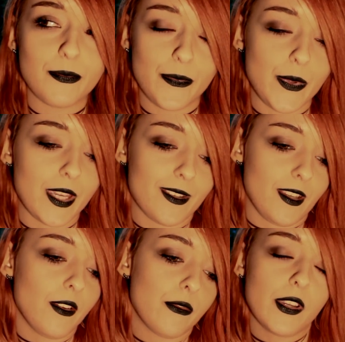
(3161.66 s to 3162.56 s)
Because
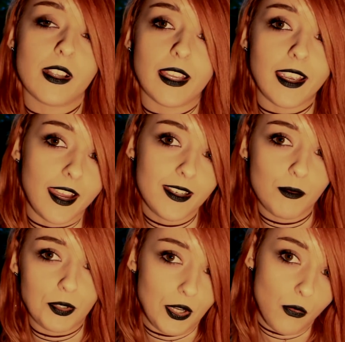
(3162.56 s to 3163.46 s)
I feel like
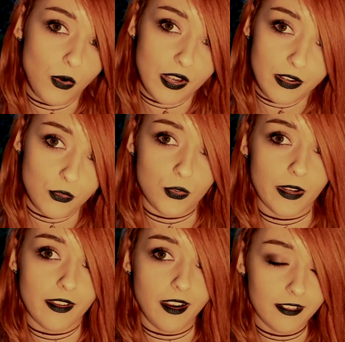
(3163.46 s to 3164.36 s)
anybody would enjoy
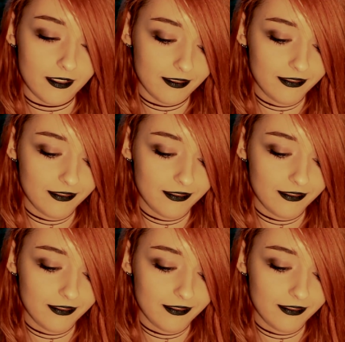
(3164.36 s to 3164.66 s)
that.